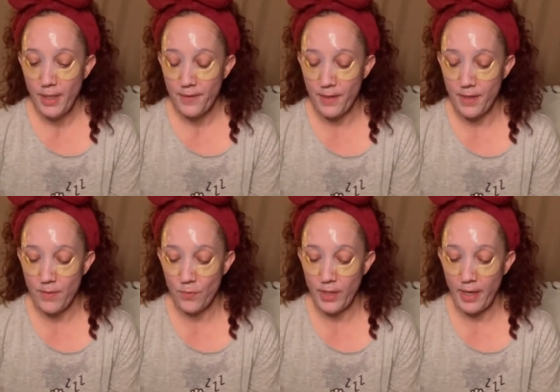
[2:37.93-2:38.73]

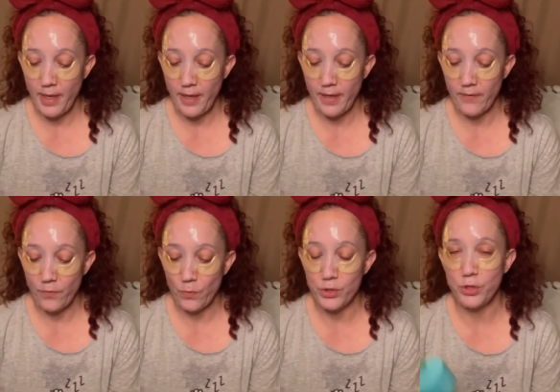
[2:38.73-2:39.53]
Then we have,
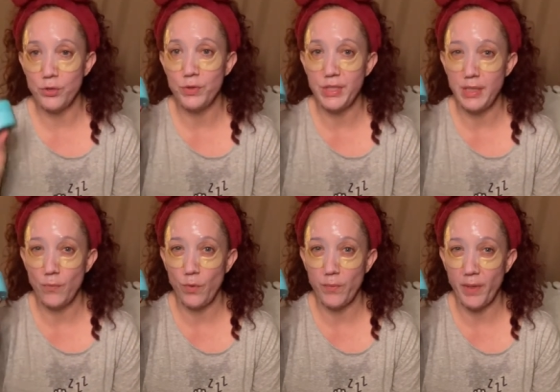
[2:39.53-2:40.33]
which you've seen
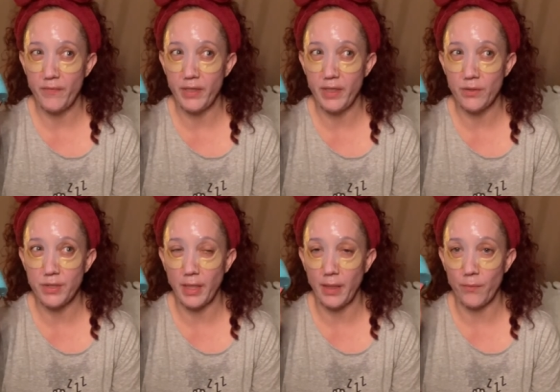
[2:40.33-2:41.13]
in one of my videos,
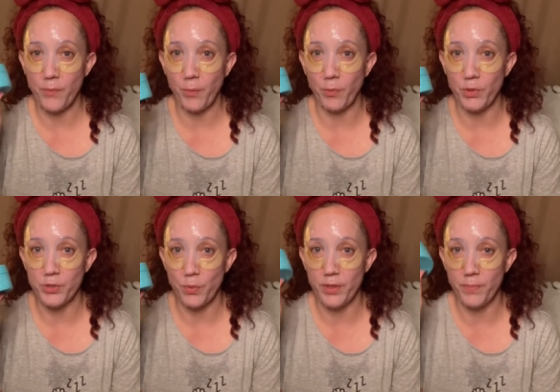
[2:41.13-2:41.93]
I can't remember which
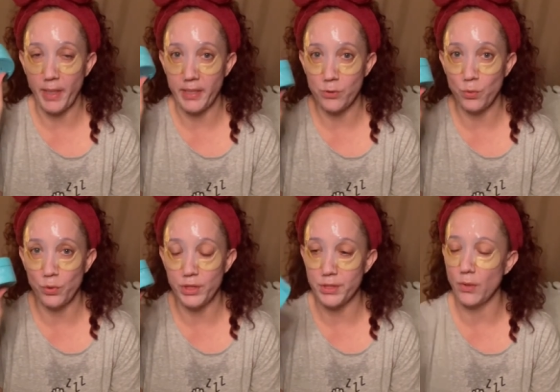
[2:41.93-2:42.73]
one, my
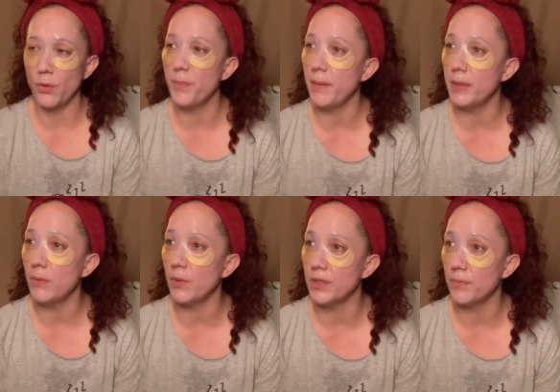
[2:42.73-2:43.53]
Toolist, or maybe it
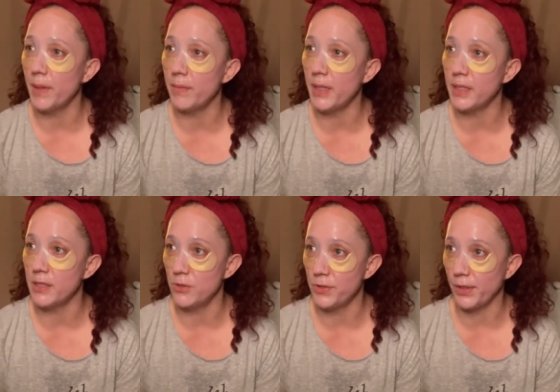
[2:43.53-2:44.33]
was, maybe I didn't
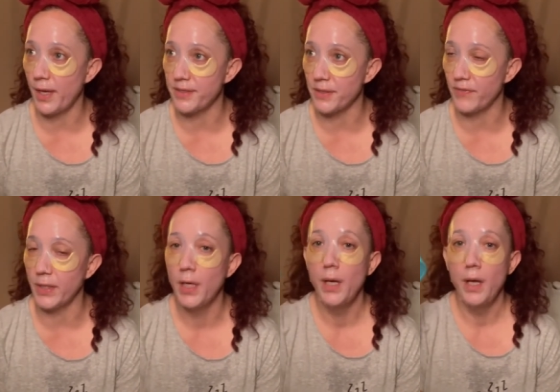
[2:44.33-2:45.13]
use the last of it
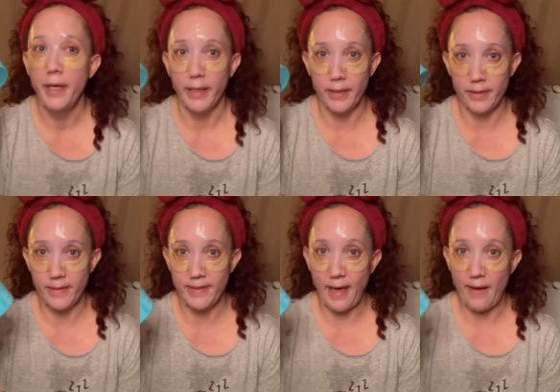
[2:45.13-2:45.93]

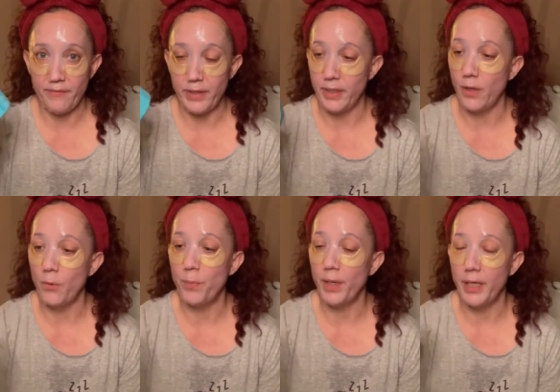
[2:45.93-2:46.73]
in that video,
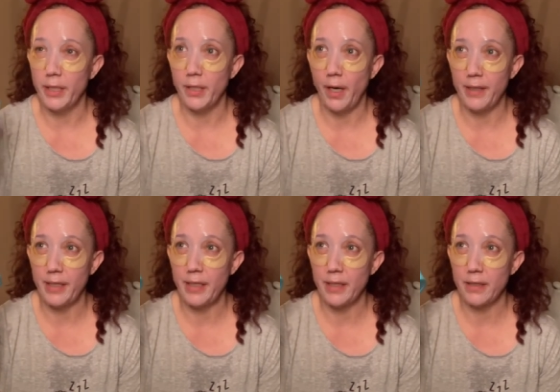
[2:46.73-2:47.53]
but I
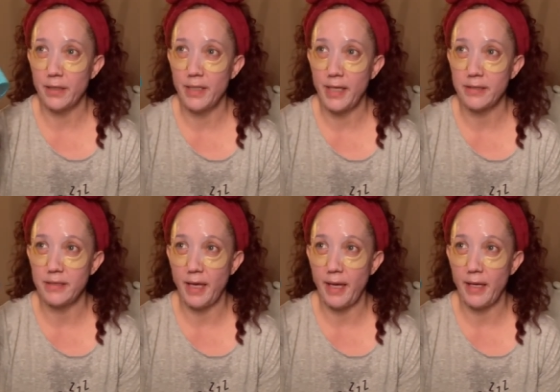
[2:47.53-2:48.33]
think the next
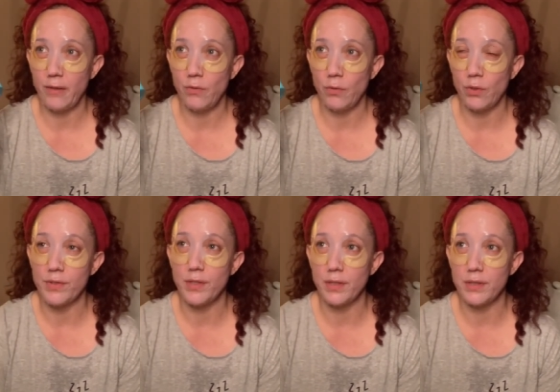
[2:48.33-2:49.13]
day or
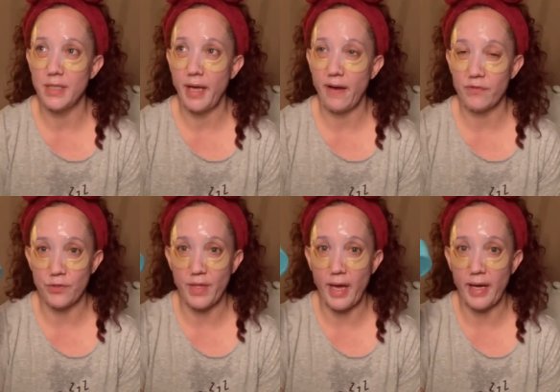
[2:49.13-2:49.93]
the day after
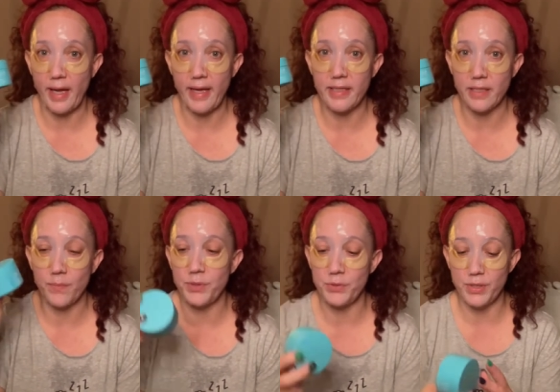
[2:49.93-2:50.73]
that, I ended up
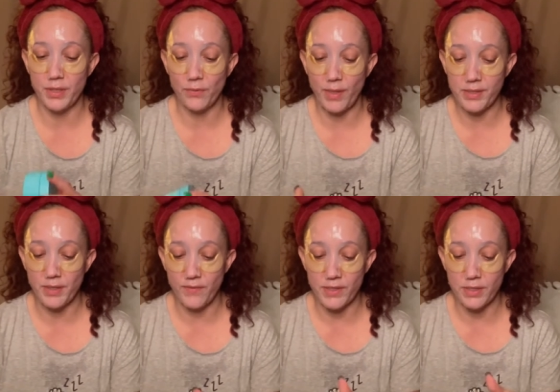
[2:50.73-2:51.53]
using the rest
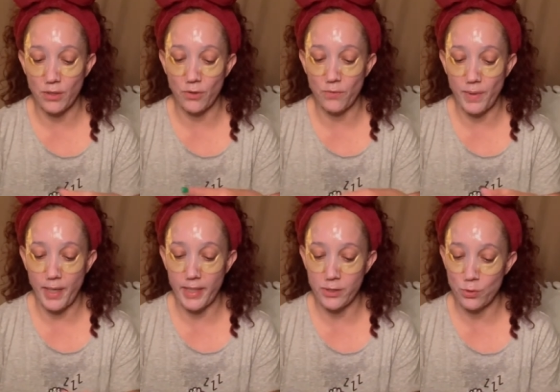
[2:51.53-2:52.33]
of it. So
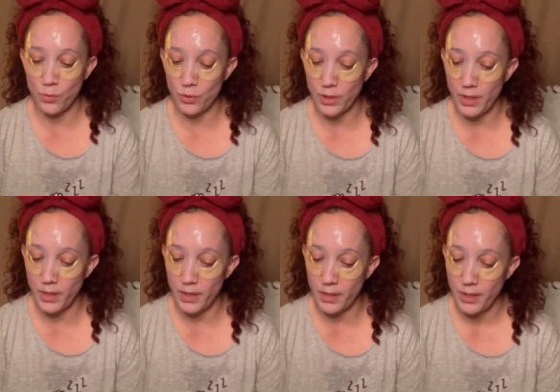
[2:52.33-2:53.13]
my
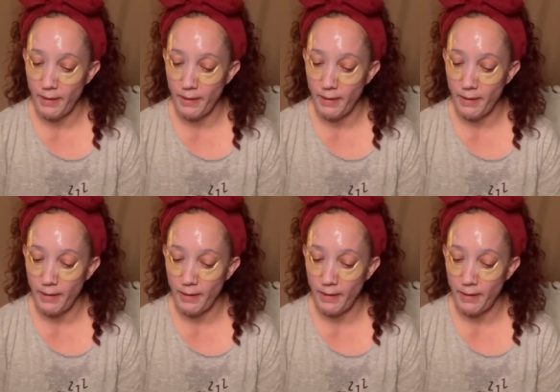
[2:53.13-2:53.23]
Tula